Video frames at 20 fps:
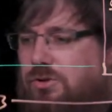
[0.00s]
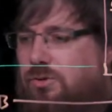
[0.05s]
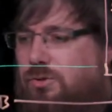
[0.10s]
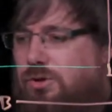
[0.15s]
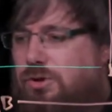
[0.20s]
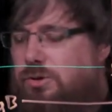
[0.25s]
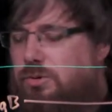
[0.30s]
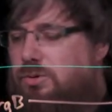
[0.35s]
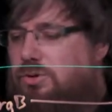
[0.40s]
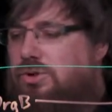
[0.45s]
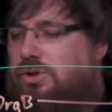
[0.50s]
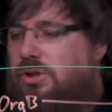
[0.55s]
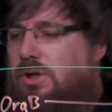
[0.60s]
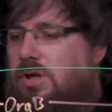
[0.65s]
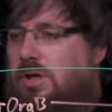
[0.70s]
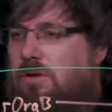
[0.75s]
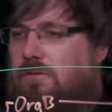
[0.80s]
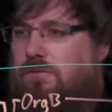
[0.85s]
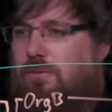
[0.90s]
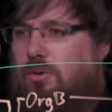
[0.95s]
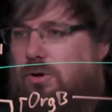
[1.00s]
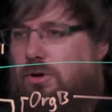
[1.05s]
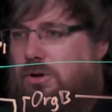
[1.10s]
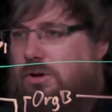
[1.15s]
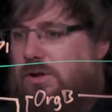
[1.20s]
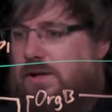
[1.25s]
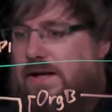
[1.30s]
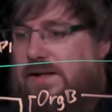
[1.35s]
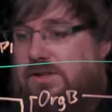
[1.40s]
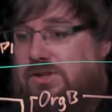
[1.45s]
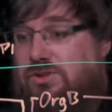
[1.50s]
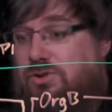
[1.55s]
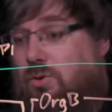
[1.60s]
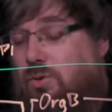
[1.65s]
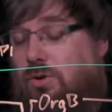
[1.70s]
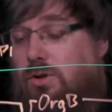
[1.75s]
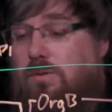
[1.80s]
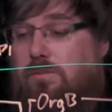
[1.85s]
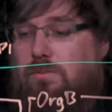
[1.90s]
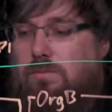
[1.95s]
to use for tenants
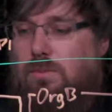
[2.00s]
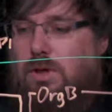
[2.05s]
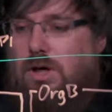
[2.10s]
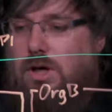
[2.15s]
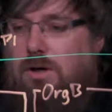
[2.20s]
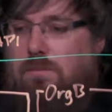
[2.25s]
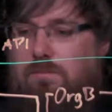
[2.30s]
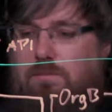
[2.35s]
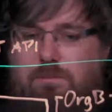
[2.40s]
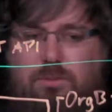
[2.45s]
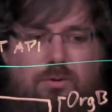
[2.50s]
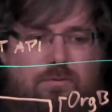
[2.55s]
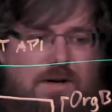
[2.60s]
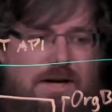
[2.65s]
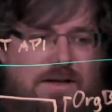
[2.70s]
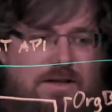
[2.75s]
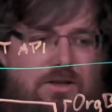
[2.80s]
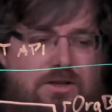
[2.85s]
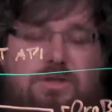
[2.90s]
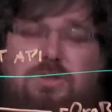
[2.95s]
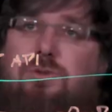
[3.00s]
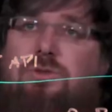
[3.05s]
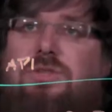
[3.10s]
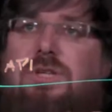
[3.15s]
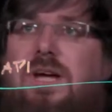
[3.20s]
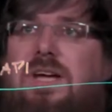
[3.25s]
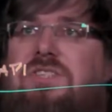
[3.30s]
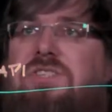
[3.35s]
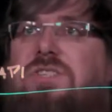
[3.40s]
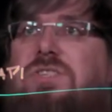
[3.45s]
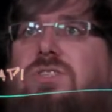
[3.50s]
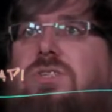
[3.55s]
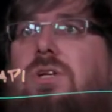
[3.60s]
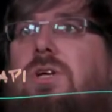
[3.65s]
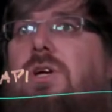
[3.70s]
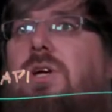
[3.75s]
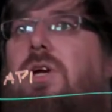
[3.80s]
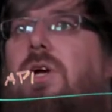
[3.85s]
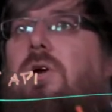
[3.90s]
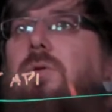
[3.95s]
or um, provider use cases,
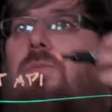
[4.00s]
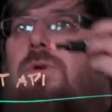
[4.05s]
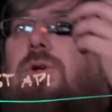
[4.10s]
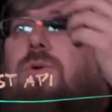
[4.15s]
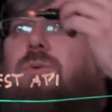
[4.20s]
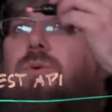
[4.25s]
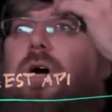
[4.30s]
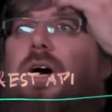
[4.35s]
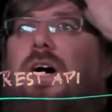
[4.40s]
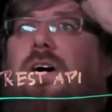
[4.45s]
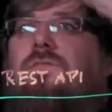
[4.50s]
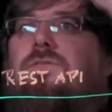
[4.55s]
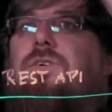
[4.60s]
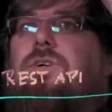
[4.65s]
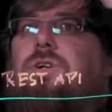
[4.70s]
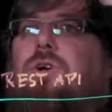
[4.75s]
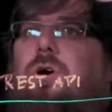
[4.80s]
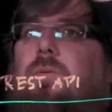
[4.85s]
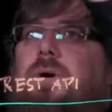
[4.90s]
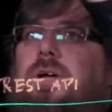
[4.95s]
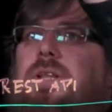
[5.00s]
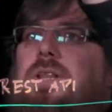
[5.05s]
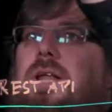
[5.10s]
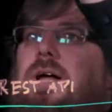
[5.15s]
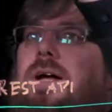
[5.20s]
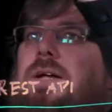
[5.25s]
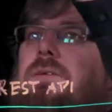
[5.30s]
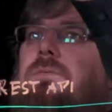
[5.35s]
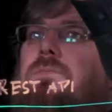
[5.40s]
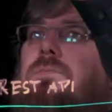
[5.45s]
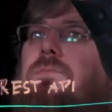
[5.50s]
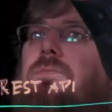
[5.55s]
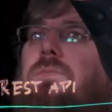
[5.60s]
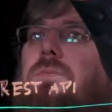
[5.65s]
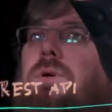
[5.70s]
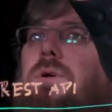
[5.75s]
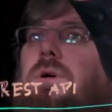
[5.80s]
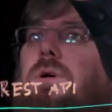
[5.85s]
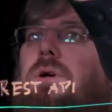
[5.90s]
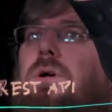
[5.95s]
we do have a command line
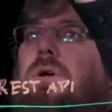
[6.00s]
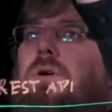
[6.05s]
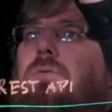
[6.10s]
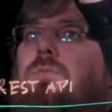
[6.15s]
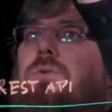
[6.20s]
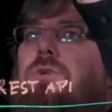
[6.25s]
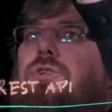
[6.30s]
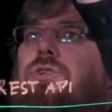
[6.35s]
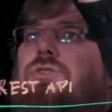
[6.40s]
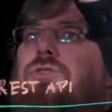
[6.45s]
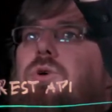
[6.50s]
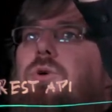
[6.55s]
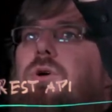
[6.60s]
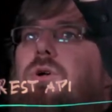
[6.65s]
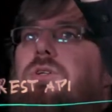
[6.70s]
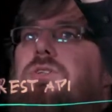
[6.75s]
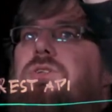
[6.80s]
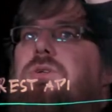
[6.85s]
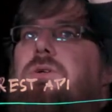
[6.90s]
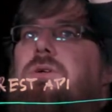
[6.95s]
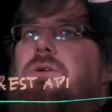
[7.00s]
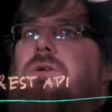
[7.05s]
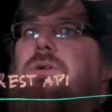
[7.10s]
which is called